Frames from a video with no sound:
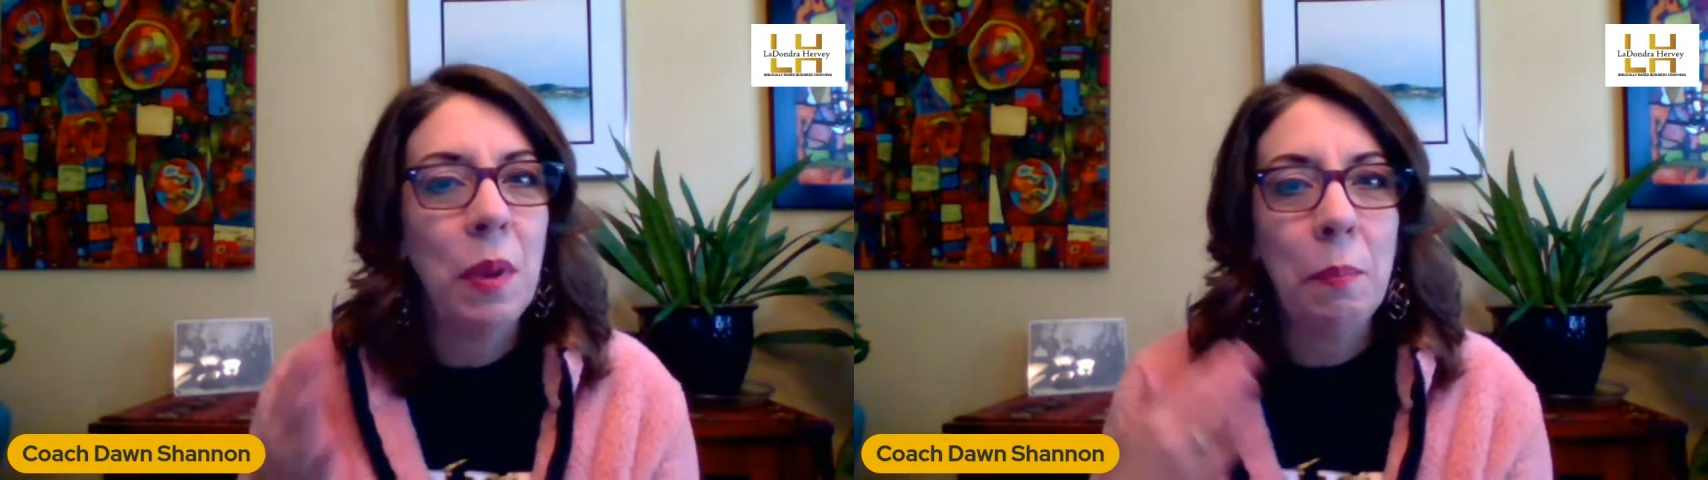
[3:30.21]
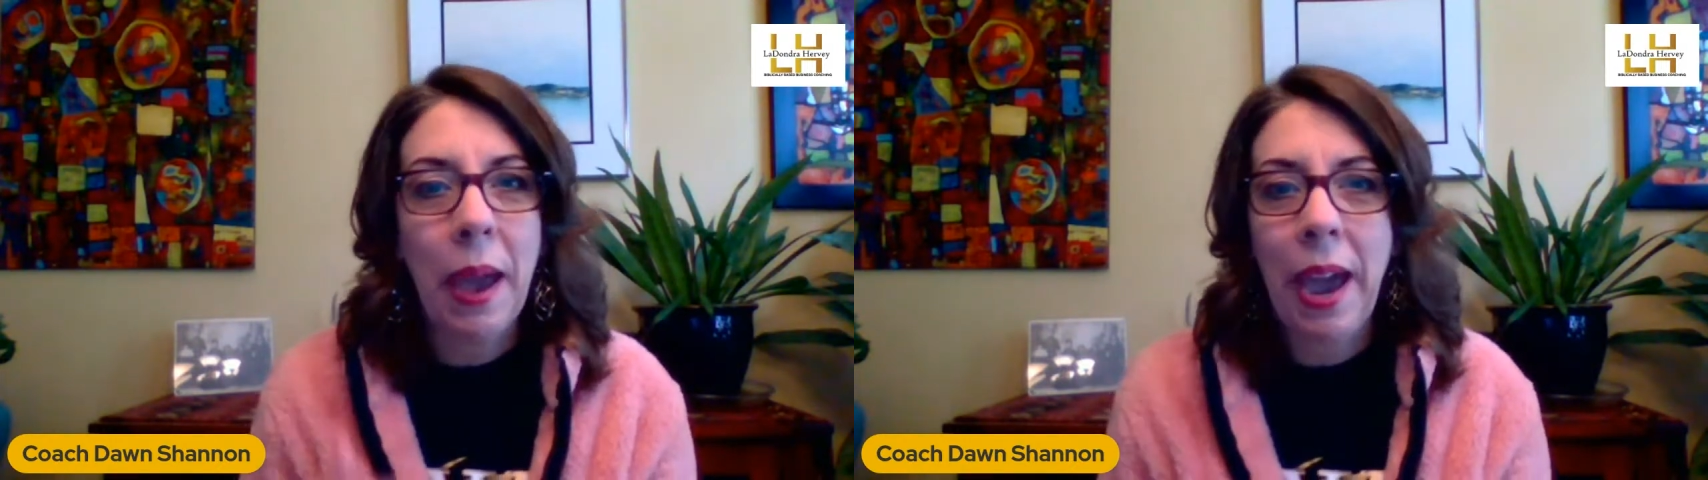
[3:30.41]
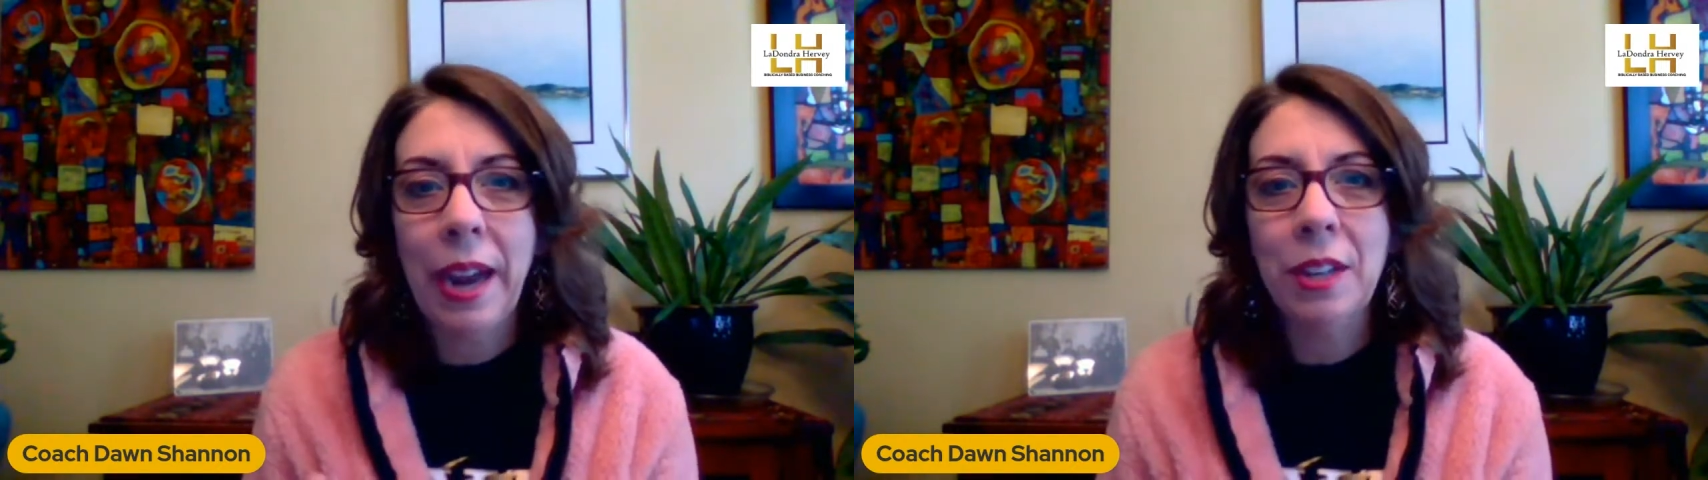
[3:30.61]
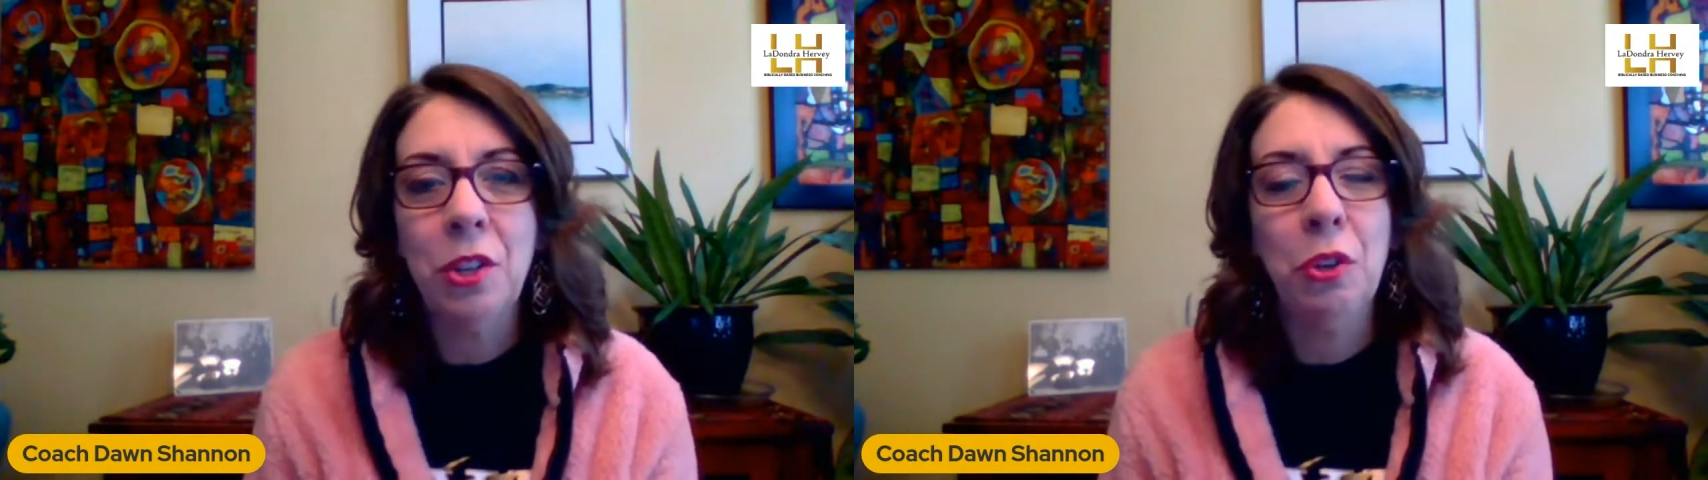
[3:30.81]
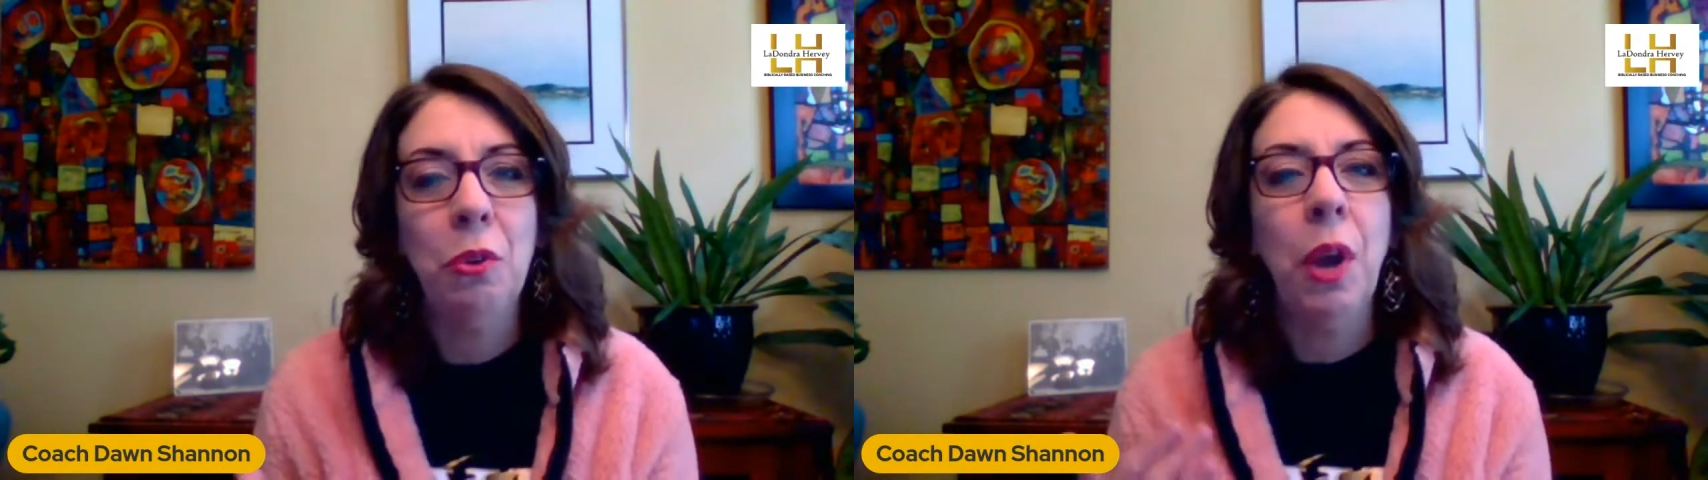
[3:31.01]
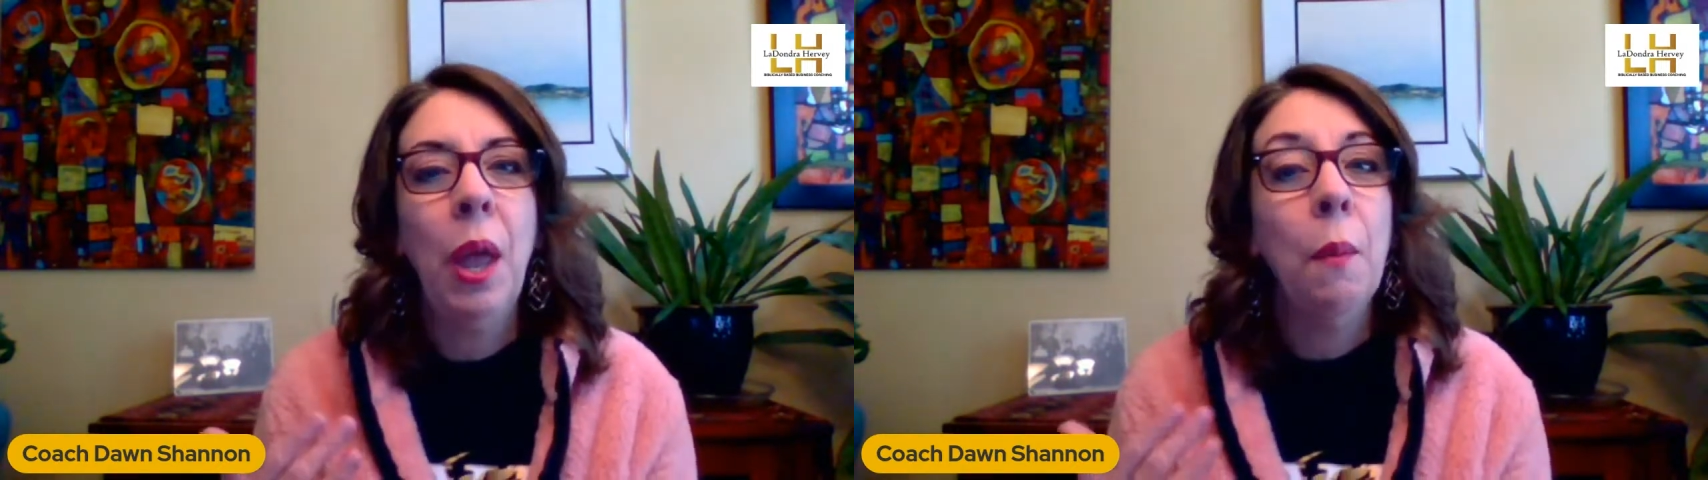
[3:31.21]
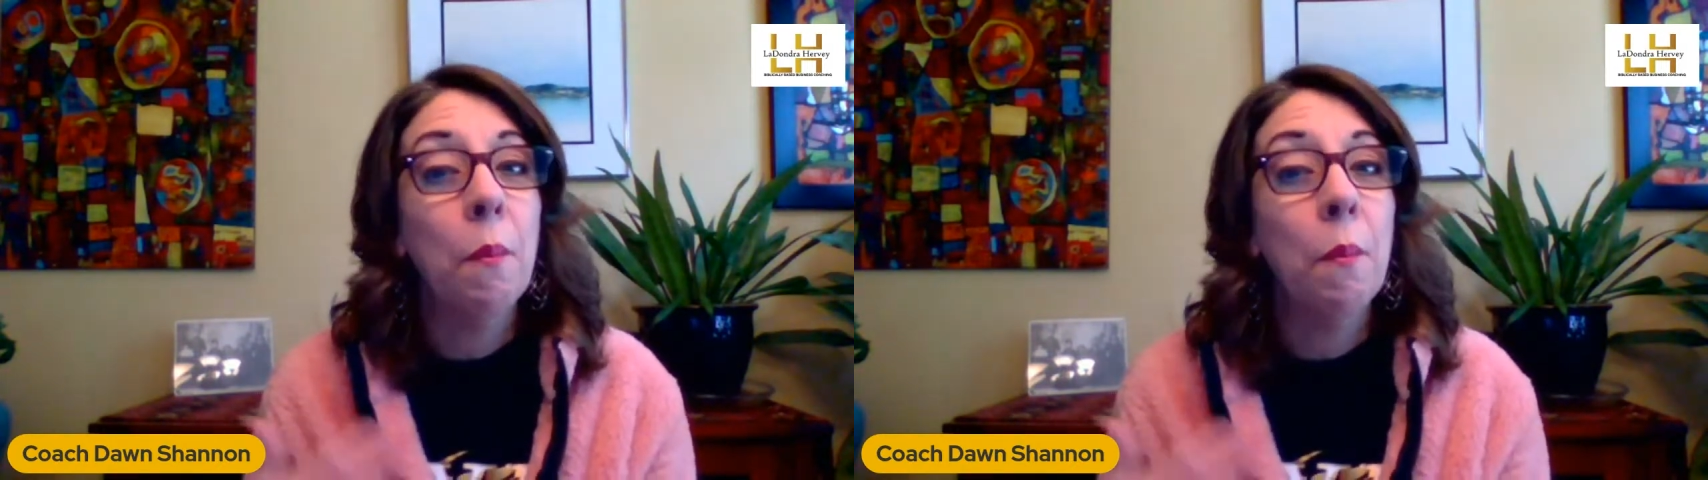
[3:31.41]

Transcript: me back to